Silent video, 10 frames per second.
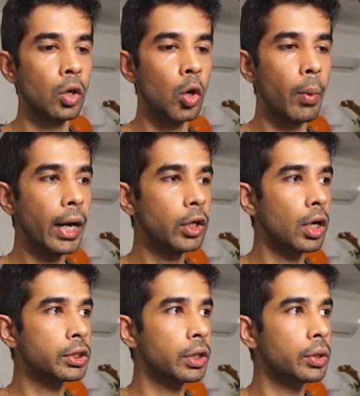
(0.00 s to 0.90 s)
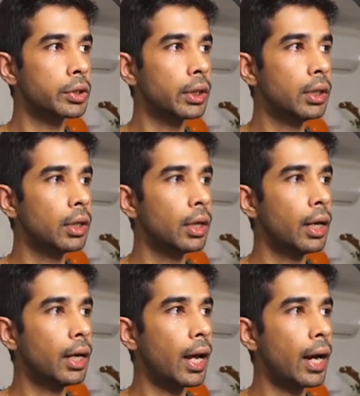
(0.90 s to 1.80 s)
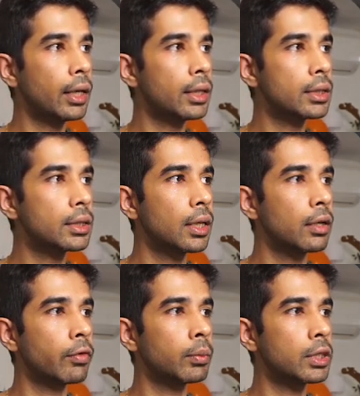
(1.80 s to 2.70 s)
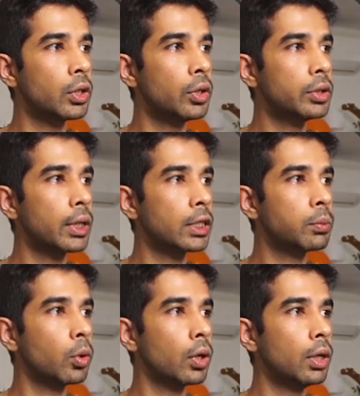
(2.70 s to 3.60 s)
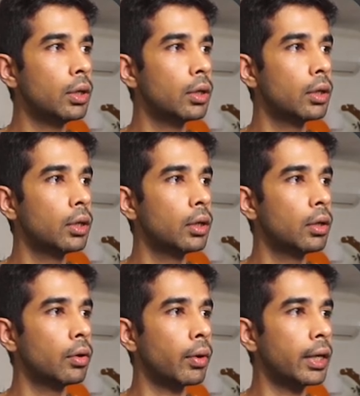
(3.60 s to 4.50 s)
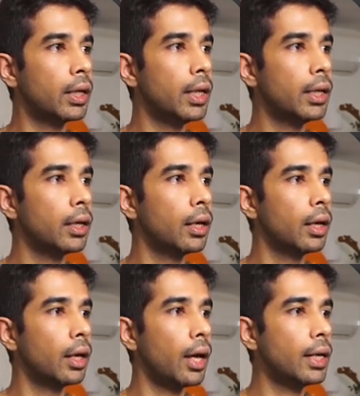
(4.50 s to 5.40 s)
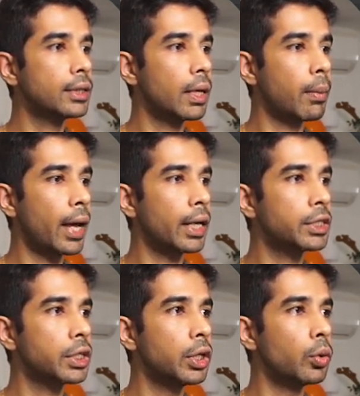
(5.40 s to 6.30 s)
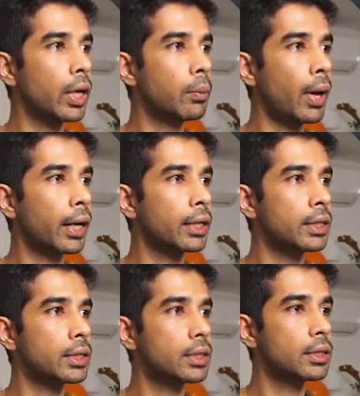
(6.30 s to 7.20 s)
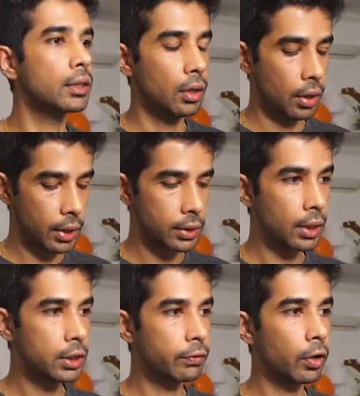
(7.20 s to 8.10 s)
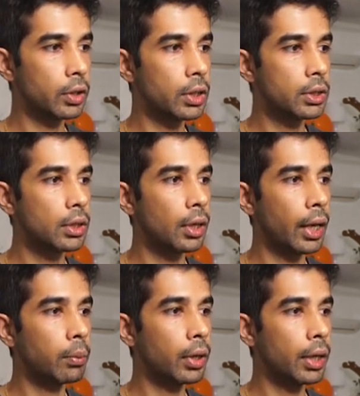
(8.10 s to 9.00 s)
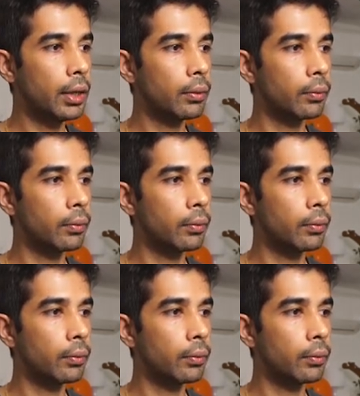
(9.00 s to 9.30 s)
Go back to our solution and add this from the Solution Explorer. Right click and say Manage NuGet Packages. Let's search for this library